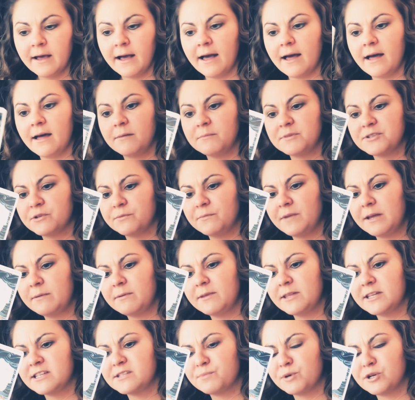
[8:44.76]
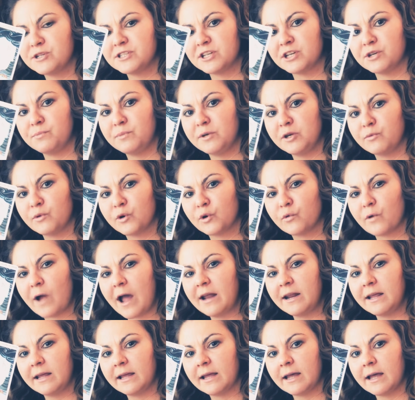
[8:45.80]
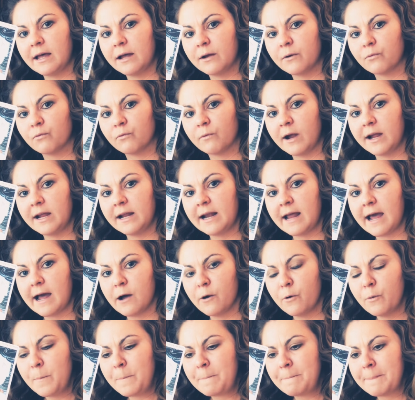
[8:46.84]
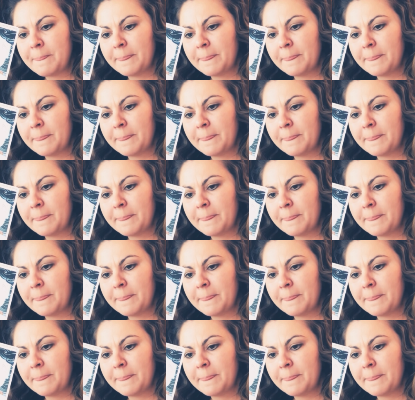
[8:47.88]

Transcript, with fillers: Um, so maybe this person could be regretting it right now,